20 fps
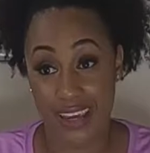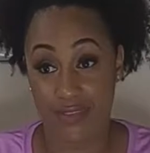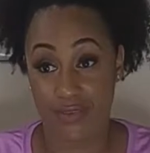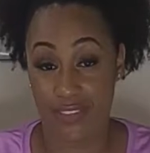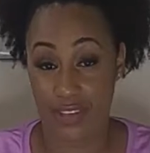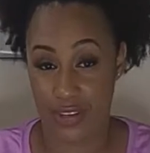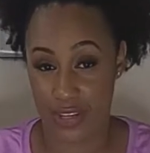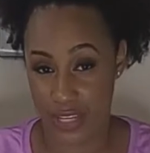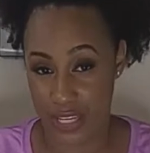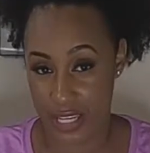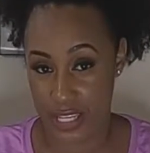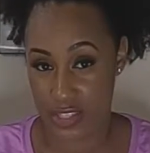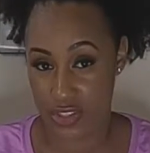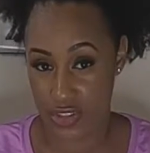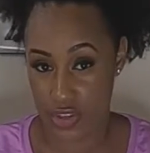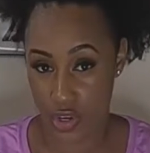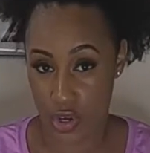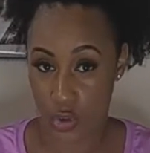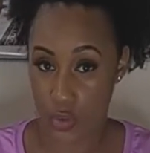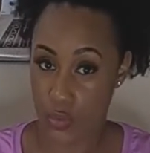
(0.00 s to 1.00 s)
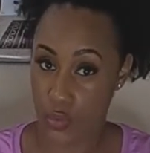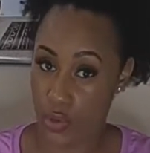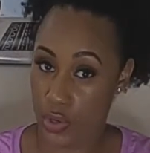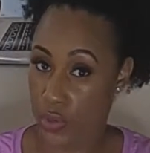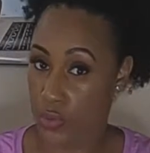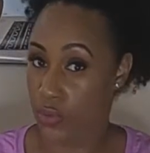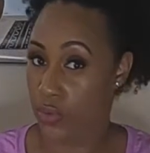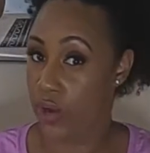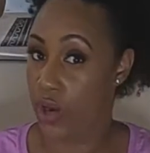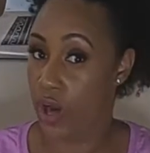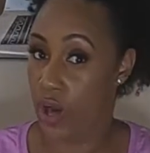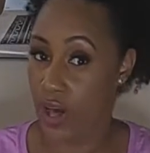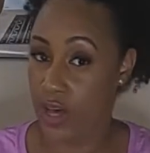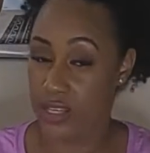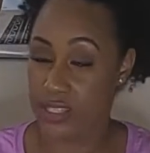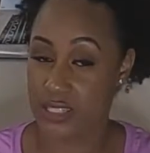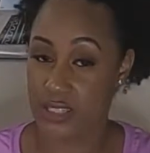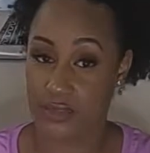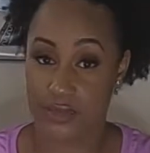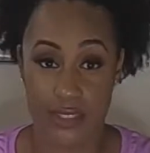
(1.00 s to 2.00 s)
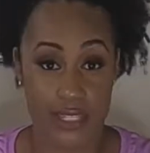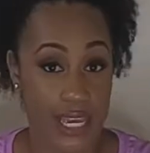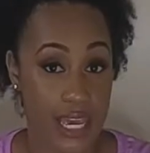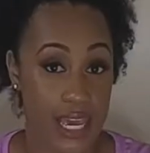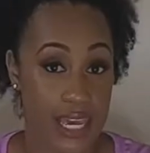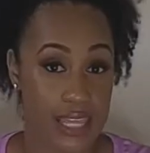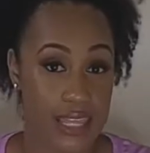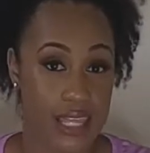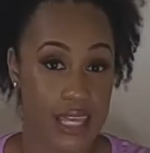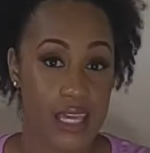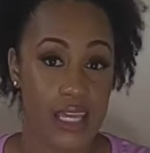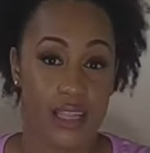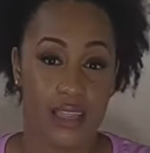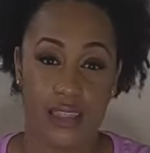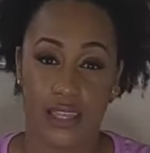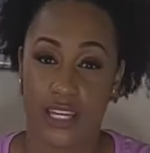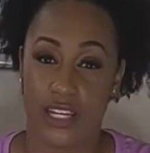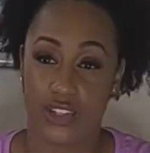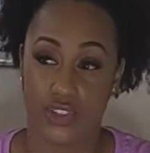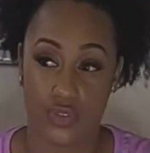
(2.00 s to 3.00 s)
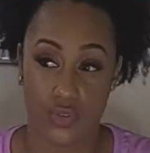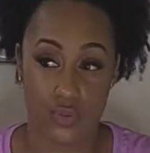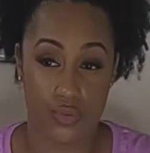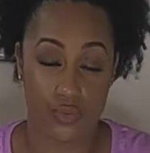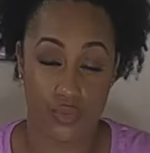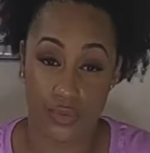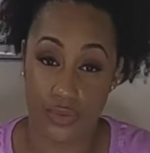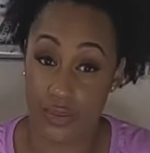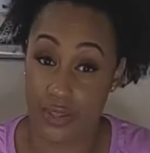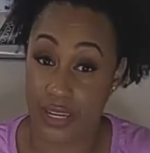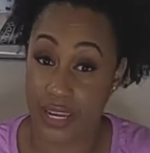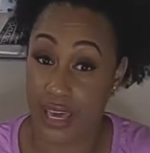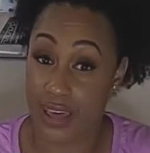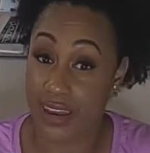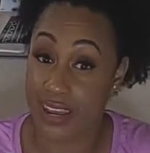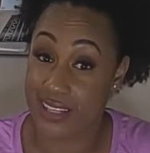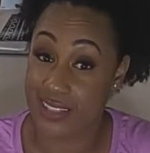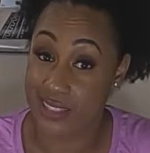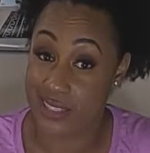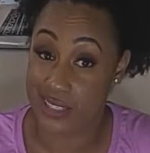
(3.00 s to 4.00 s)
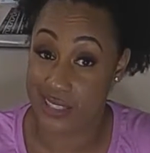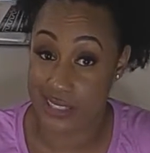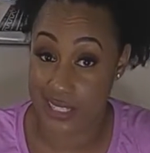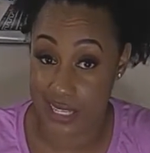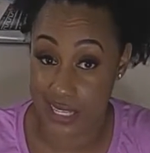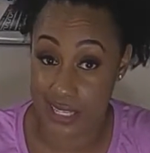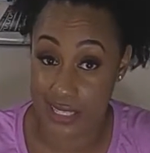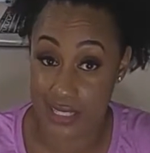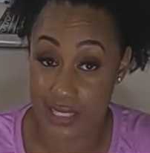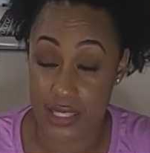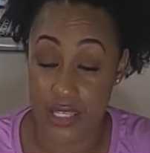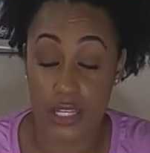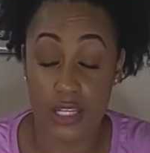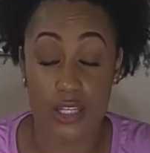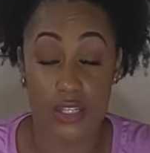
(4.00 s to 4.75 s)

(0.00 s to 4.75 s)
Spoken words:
If there is no known cause of death, they do rule it out as a SIDS.